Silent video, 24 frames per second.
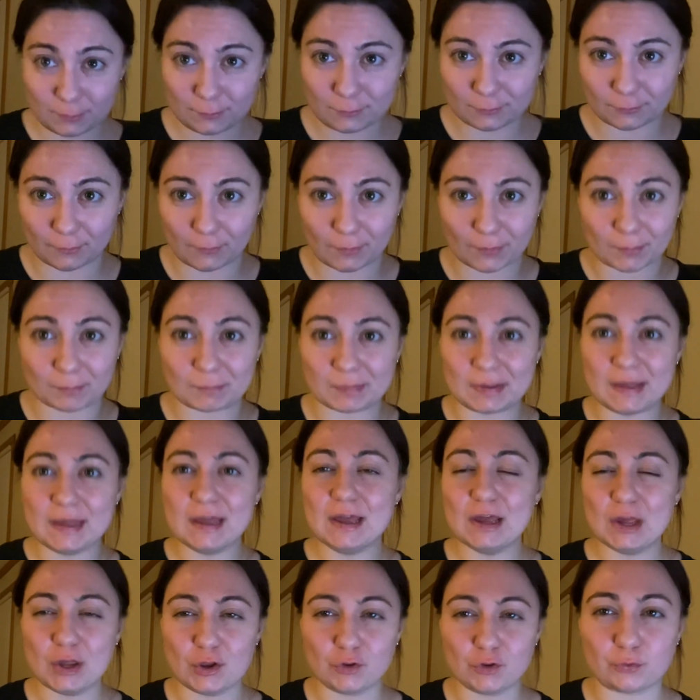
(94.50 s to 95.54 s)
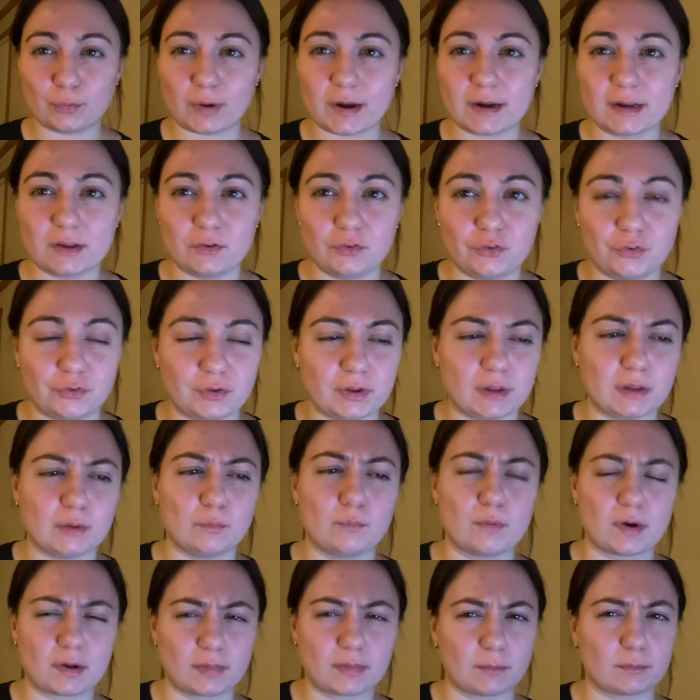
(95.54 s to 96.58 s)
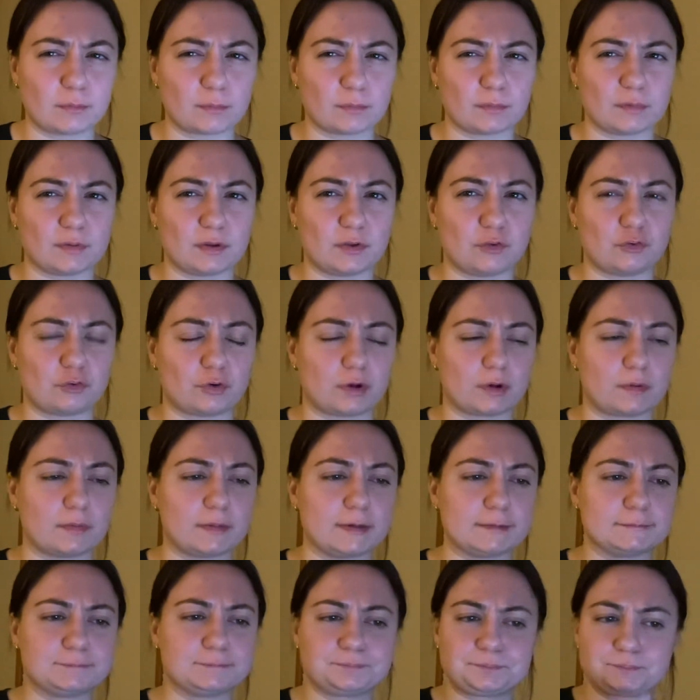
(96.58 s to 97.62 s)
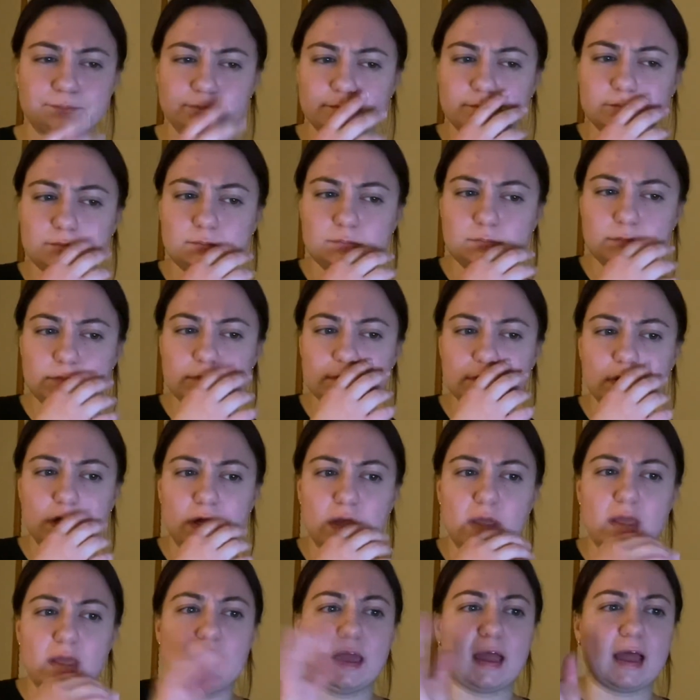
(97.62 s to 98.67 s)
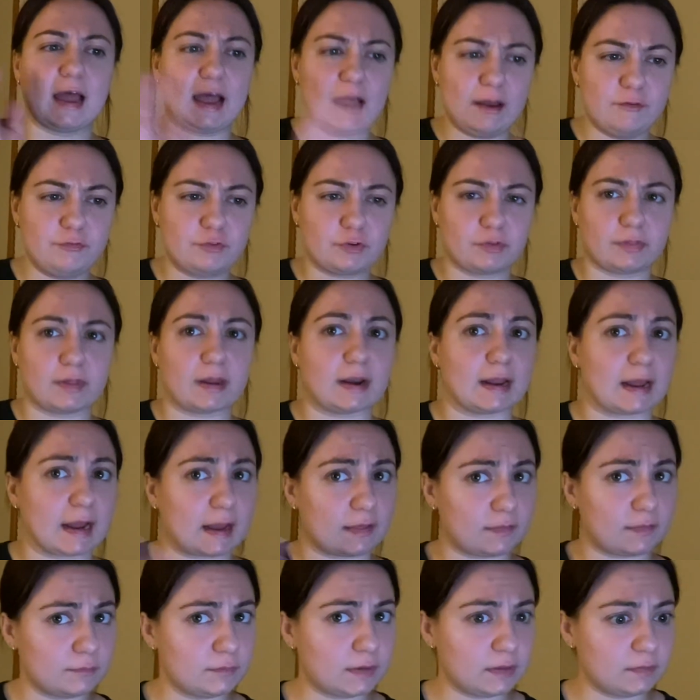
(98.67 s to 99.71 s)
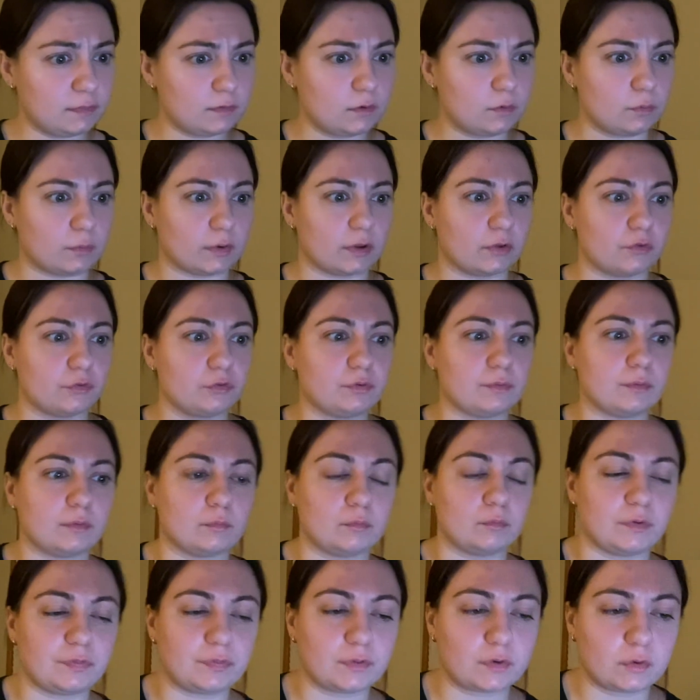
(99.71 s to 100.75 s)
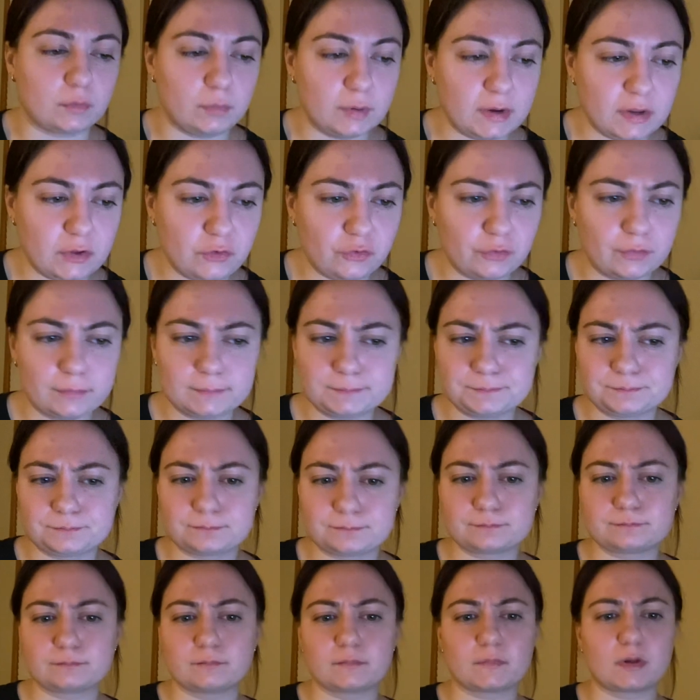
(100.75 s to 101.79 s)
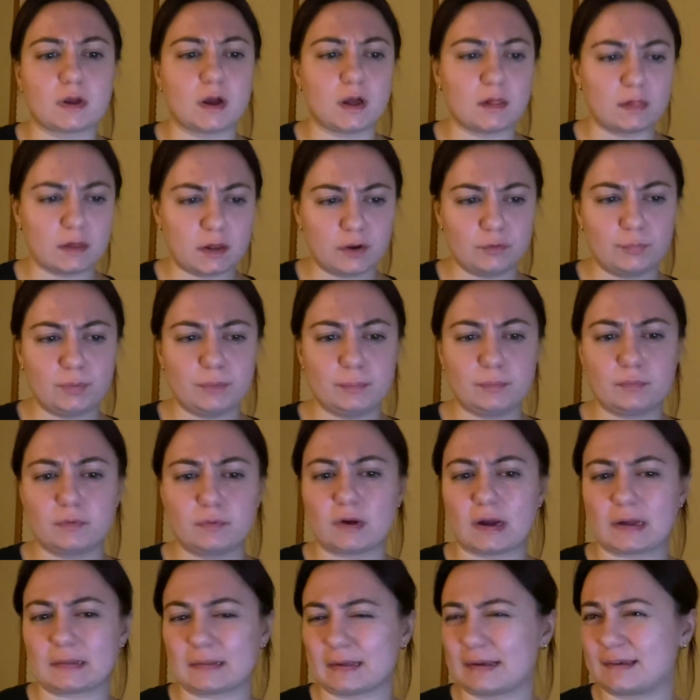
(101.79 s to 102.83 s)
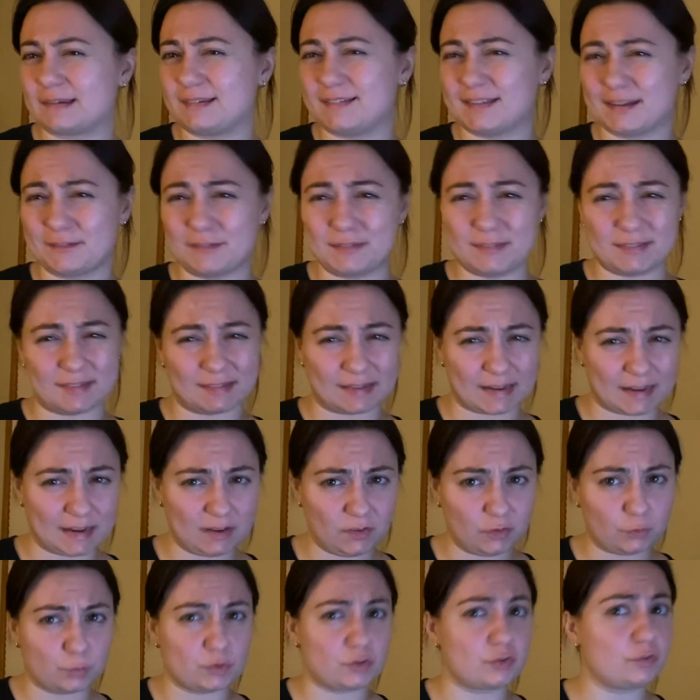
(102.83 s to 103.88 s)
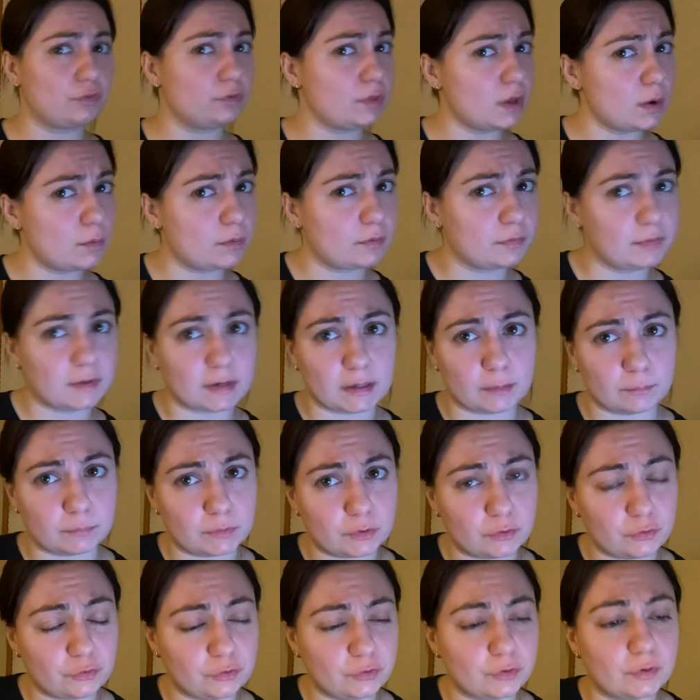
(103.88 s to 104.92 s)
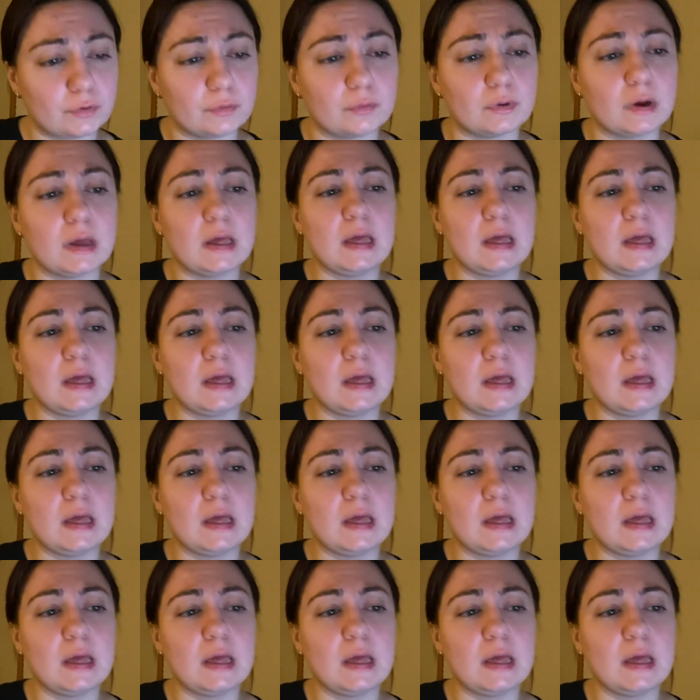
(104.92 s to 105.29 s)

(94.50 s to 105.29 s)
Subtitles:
form so I could see where they were really struggling. After that, I had them take the quiz, and with the quiz, a lot of people got like 7s and 8s, which is lower than I'm used to